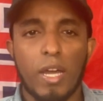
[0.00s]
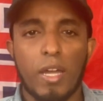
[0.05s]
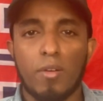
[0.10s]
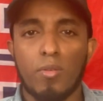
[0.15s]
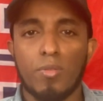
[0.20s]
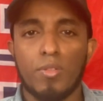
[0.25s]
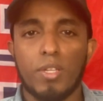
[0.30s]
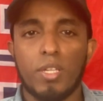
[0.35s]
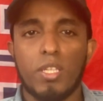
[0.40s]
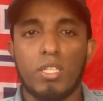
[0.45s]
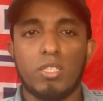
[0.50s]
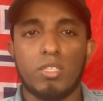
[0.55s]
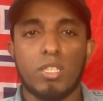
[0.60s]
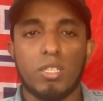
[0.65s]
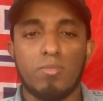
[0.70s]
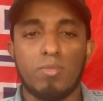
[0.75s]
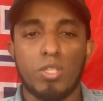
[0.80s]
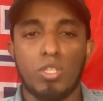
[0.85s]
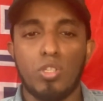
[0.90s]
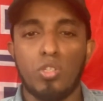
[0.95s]
I don't think he's going
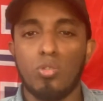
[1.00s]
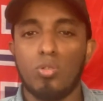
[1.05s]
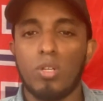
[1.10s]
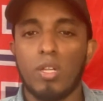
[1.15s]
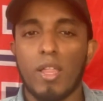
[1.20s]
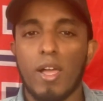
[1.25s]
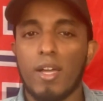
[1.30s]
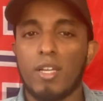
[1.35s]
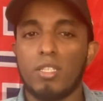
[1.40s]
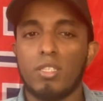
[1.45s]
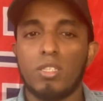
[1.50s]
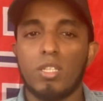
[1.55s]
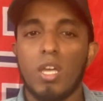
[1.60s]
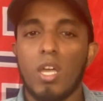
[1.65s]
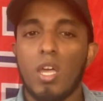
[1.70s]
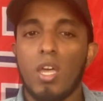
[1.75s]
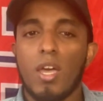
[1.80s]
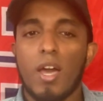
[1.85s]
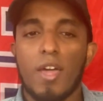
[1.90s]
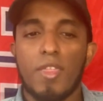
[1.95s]
to be utilized.
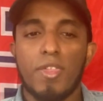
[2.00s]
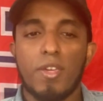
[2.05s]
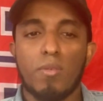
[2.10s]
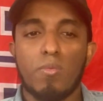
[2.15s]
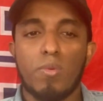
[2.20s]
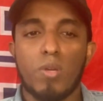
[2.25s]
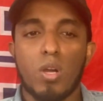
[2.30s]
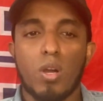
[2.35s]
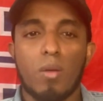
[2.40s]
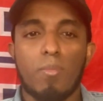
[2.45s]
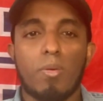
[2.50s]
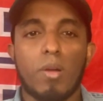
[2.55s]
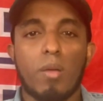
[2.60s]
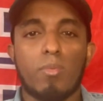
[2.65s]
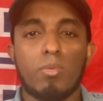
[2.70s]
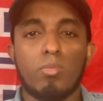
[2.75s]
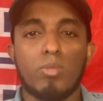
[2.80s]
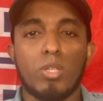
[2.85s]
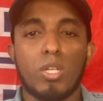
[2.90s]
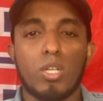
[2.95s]
I think we are
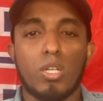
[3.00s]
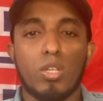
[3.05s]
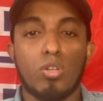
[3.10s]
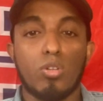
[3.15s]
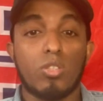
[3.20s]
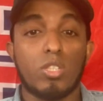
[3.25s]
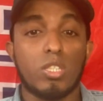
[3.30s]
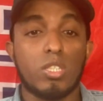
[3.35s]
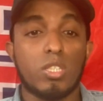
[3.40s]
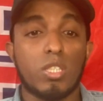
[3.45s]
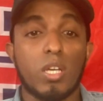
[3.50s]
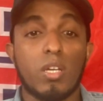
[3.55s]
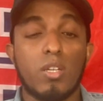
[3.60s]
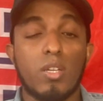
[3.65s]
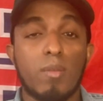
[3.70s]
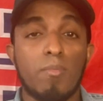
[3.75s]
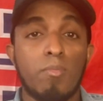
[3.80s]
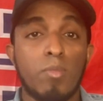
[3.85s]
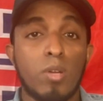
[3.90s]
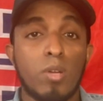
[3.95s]
probably going to look to sell
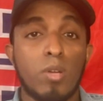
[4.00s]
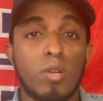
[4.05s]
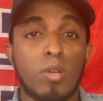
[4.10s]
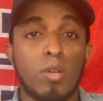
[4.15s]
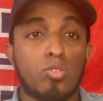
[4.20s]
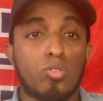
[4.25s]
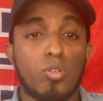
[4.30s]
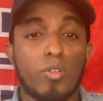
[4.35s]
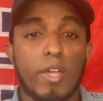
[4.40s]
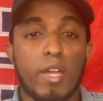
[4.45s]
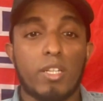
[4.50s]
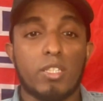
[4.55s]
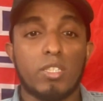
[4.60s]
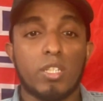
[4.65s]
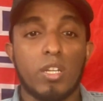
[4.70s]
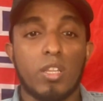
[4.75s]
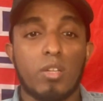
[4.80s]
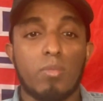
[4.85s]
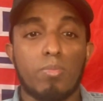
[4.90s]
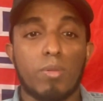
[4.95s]
him. So that is
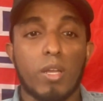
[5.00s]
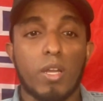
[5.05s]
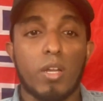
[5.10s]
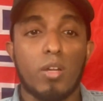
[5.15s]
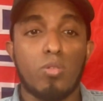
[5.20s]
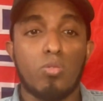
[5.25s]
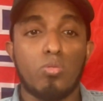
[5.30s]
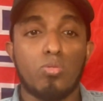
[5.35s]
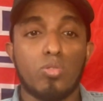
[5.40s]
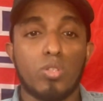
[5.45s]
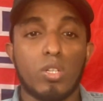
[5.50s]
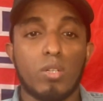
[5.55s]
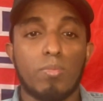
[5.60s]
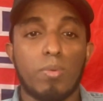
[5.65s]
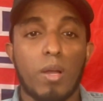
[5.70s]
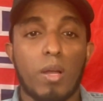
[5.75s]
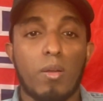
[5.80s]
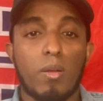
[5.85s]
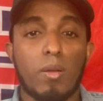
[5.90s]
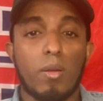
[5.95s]
another player who's going
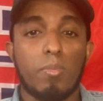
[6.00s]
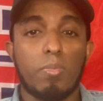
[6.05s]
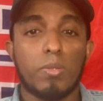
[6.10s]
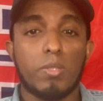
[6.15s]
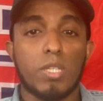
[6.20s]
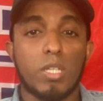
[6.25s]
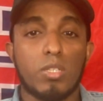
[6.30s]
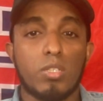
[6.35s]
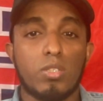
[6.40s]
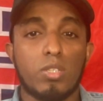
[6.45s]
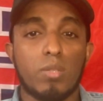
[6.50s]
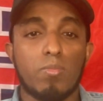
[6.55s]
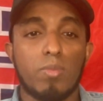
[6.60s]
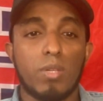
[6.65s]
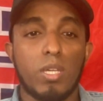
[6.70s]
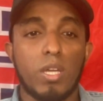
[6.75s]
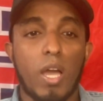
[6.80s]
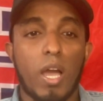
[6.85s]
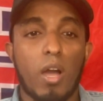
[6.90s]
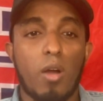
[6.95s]
to potentially
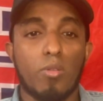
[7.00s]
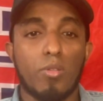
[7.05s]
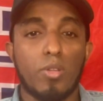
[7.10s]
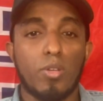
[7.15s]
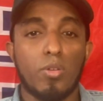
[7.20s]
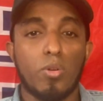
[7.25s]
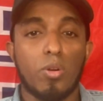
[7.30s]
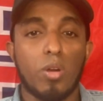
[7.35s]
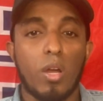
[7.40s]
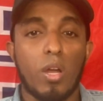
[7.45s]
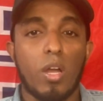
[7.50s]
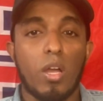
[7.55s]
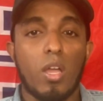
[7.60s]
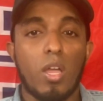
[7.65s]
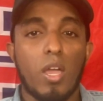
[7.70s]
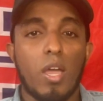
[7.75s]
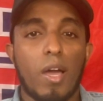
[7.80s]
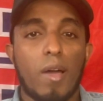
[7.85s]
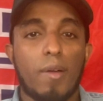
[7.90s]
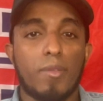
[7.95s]
be out the
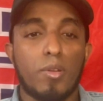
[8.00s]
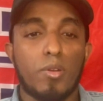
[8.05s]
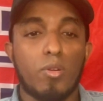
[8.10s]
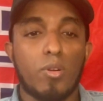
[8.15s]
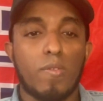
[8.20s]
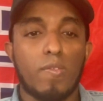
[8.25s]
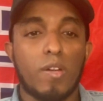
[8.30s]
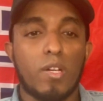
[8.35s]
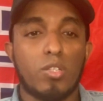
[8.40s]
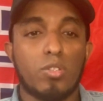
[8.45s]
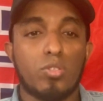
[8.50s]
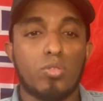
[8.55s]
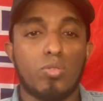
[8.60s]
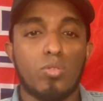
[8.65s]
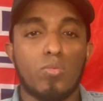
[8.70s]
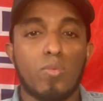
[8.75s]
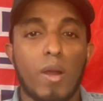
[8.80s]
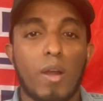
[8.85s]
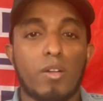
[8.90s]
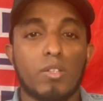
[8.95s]
door very
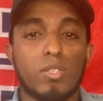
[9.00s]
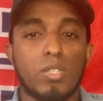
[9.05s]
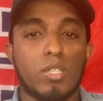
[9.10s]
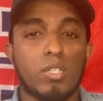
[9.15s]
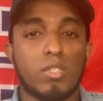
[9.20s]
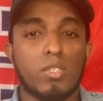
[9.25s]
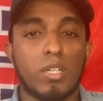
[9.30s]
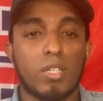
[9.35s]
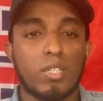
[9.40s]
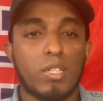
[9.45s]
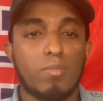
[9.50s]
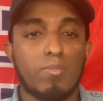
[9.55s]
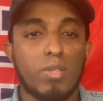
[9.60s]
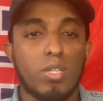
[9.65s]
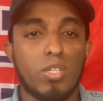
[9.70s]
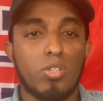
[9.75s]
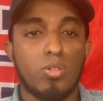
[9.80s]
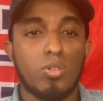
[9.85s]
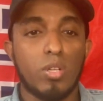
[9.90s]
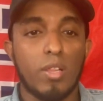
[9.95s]
soon. Runnerson is not going to be
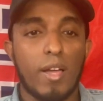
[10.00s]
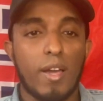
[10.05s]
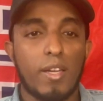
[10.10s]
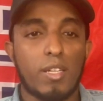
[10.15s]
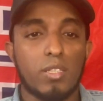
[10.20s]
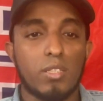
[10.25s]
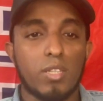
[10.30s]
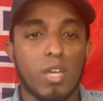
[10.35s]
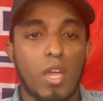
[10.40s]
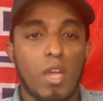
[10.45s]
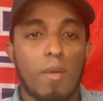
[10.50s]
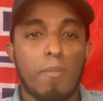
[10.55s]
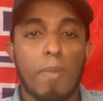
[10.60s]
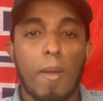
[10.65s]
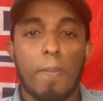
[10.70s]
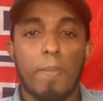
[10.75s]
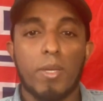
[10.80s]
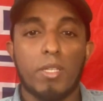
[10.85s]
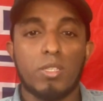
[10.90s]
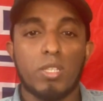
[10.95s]
utilized.
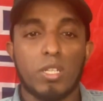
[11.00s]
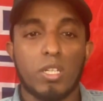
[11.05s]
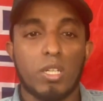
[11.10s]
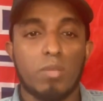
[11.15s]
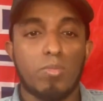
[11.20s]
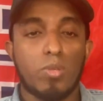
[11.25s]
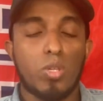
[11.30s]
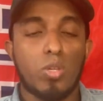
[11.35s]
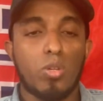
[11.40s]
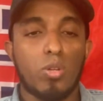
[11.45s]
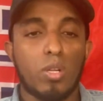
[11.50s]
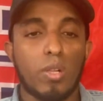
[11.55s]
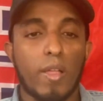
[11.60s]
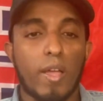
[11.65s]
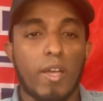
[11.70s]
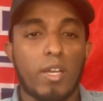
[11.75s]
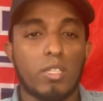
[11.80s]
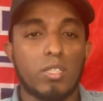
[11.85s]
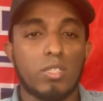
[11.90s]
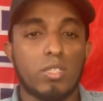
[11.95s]
Pepe is not going to be
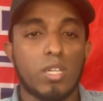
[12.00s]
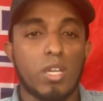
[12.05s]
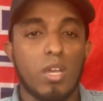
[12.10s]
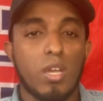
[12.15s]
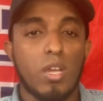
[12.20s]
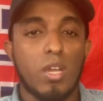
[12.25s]
utilized.